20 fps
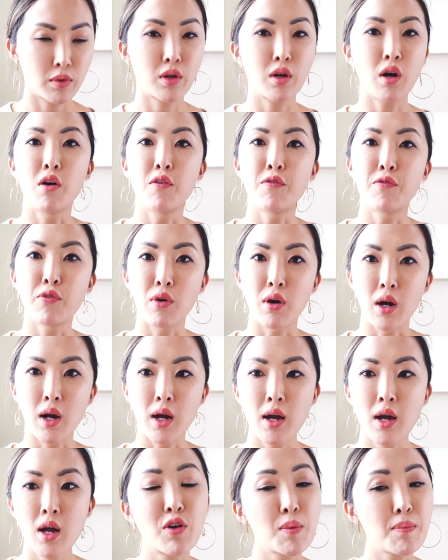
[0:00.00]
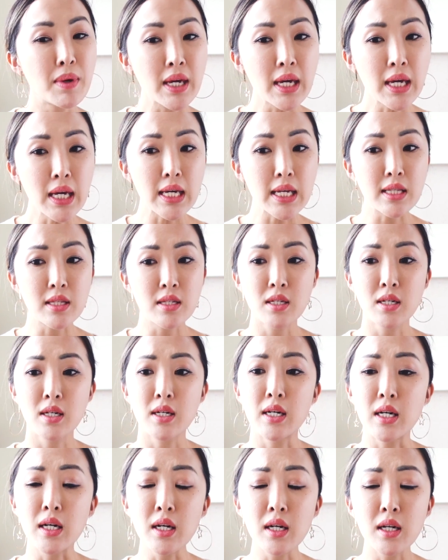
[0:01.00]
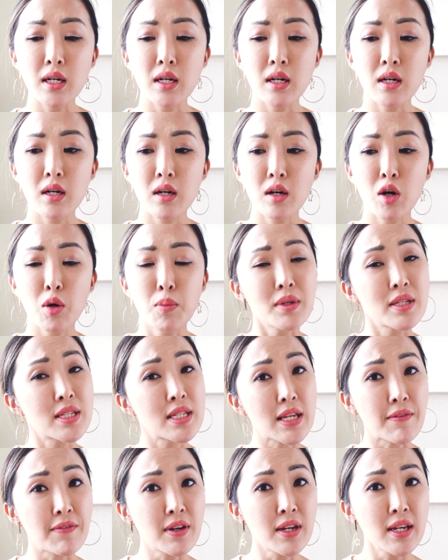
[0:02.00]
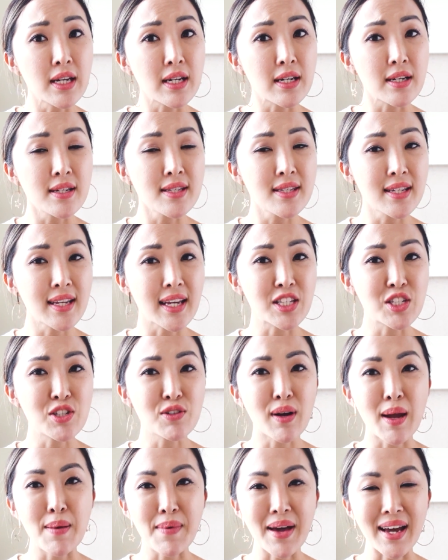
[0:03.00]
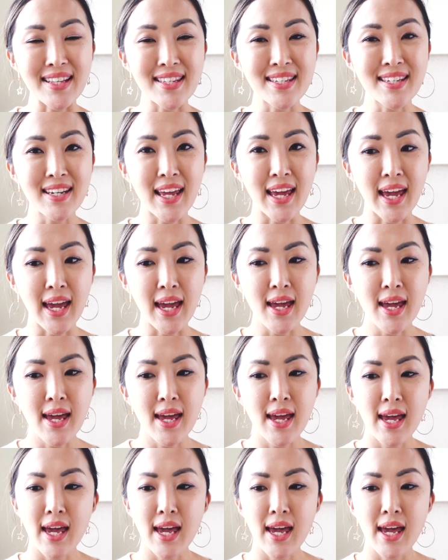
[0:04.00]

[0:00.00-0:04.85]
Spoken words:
go for it. For me, it took almost 7 years to get to where I'm at today.